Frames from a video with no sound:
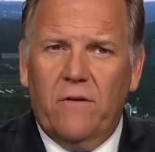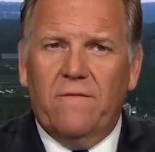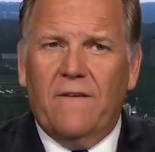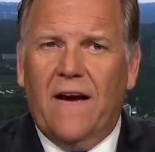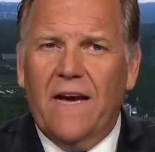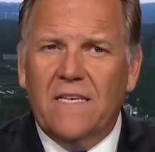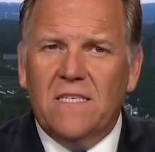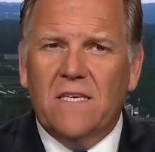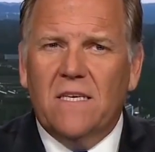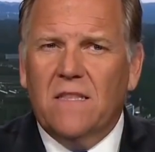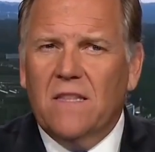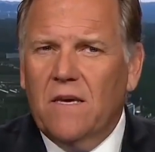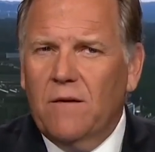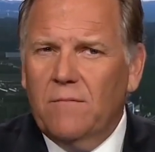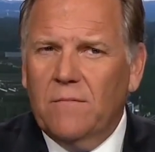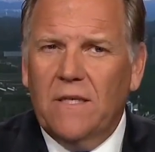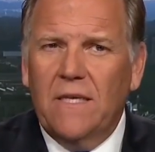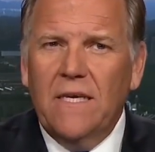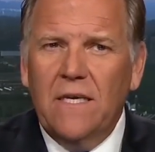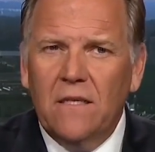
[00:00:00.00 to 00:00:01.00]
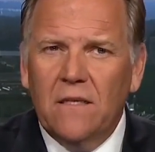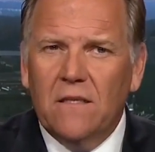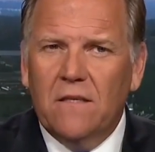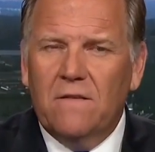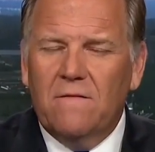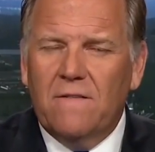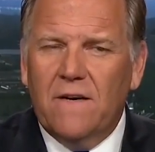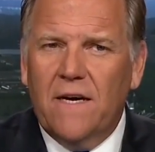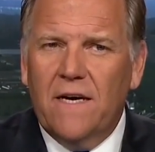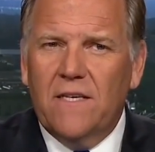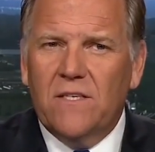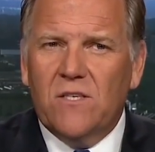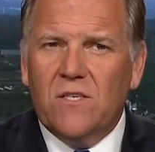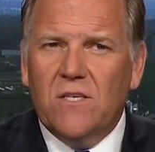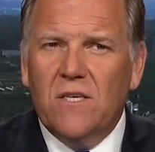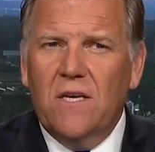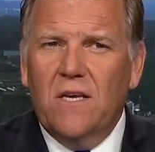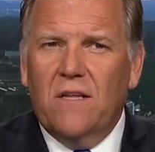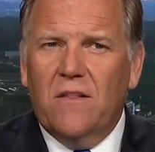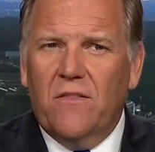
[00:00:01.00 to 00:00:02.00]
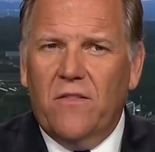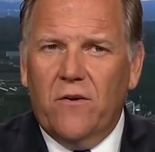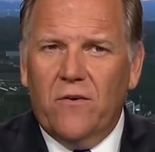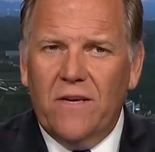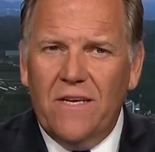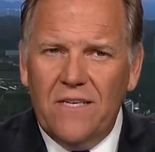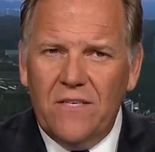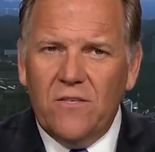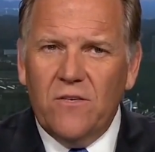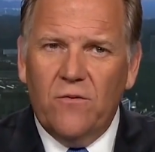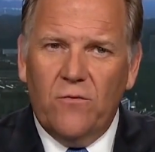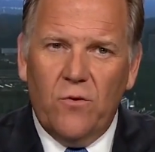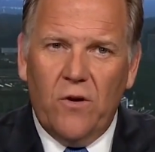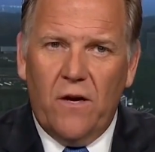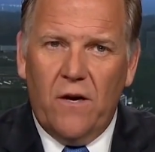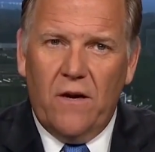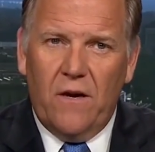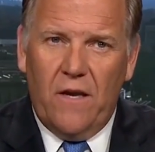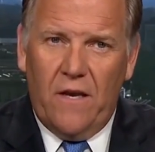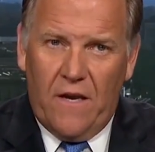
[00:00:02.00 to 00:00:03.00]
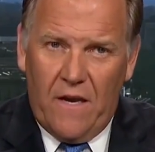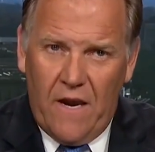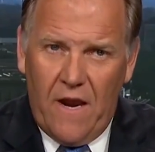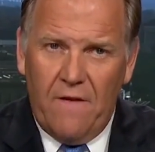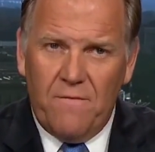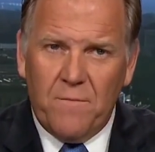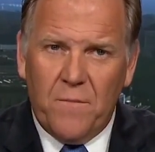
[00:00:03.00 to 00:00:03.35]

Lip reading: advising them legal advice, there is an